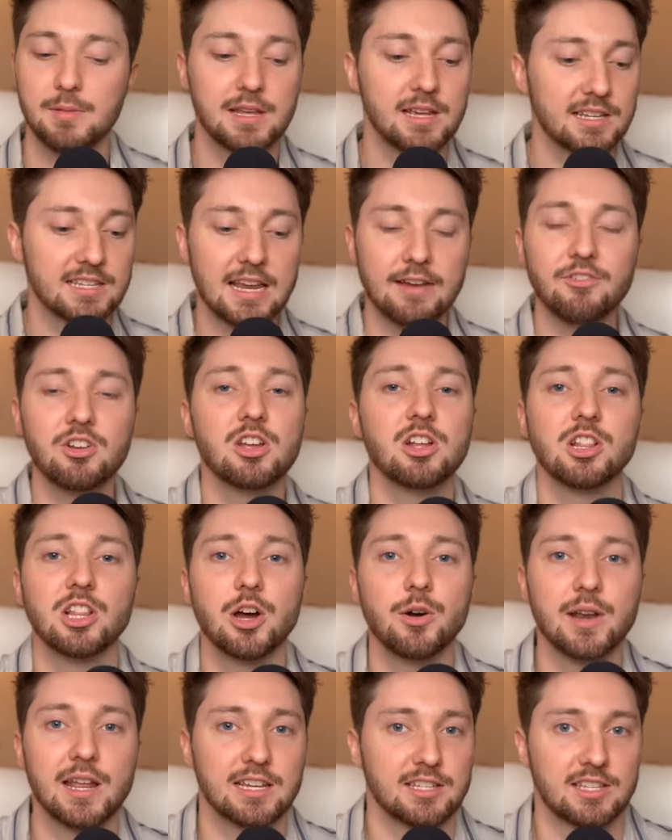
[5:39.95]
Because every
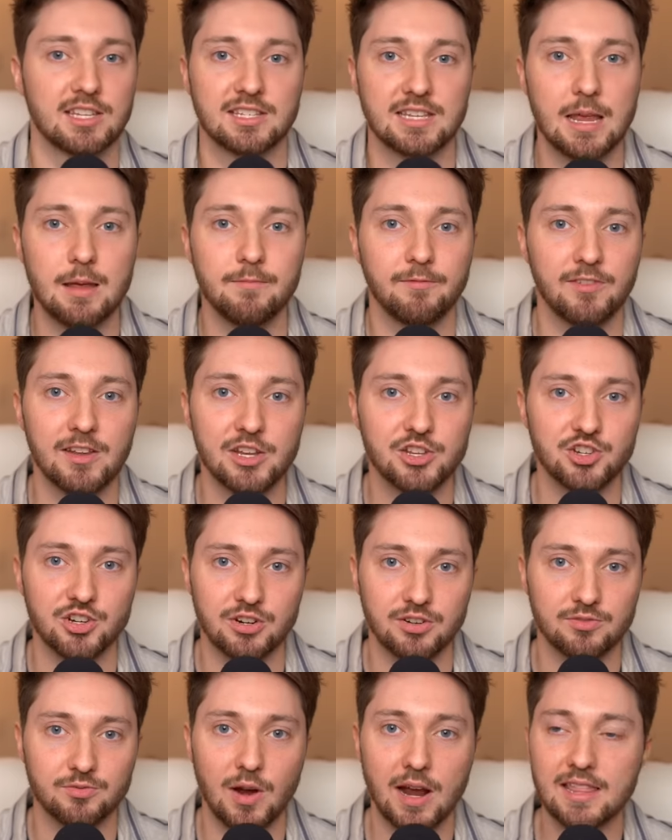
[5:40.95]
cologne has the same
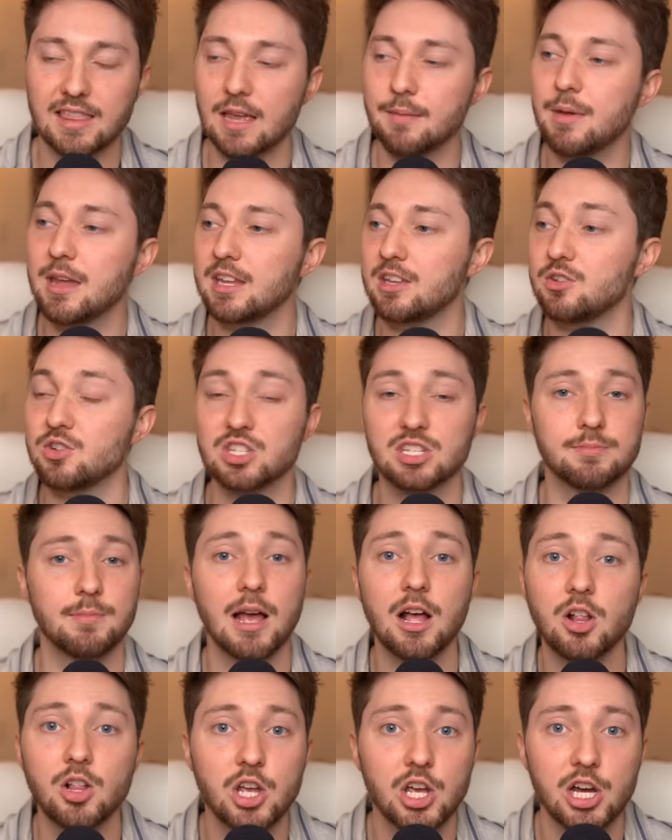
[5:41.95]
features, right? They make you
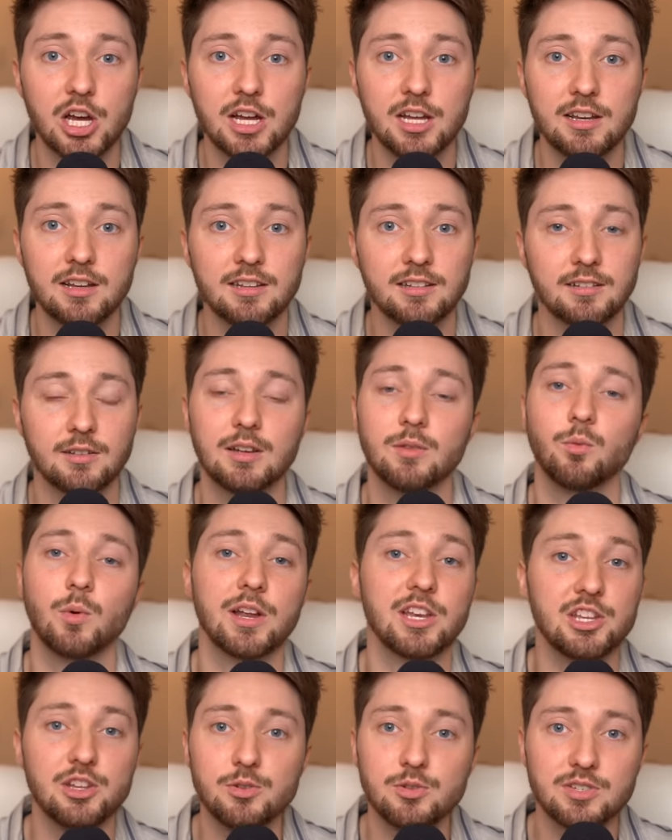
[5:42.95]
smell good
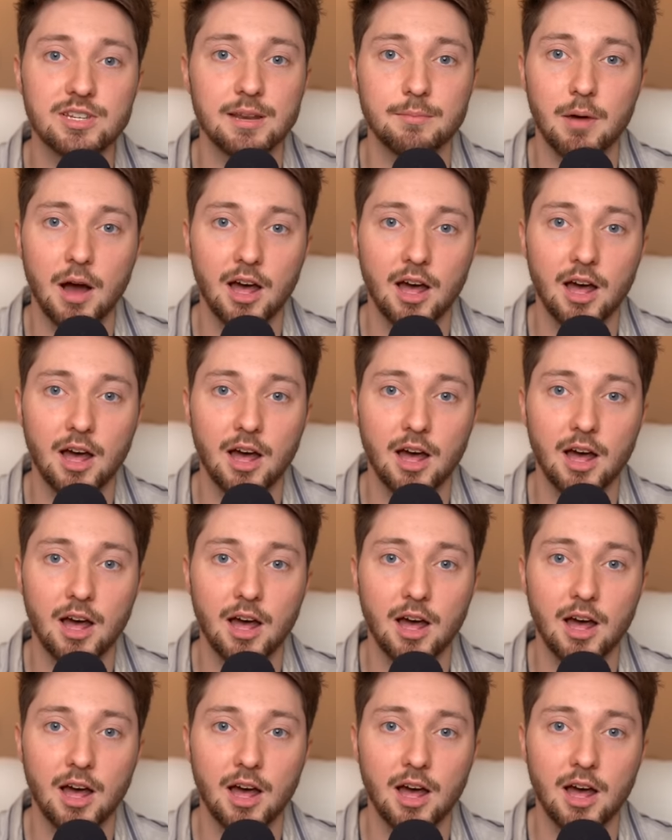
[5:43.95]
when used in